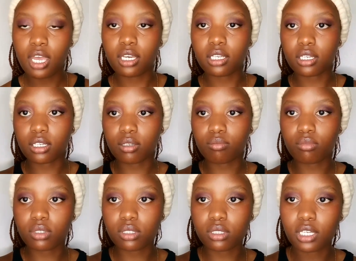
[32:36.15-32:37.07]

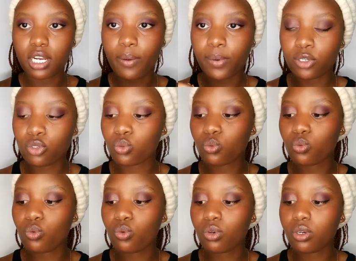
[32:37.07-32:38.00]
It's number
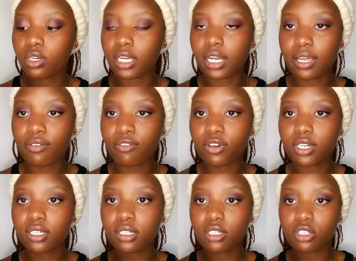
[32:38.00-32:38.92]

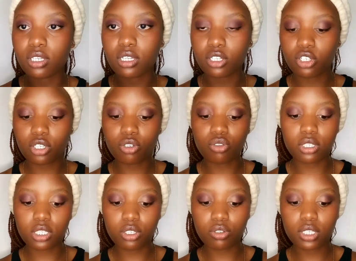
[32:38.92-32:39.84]
211 in the shade
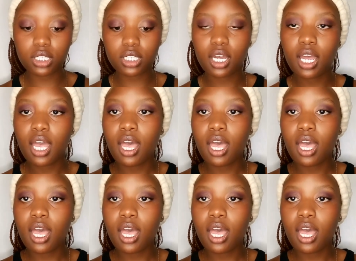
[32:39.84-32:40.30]
Rosy Risk,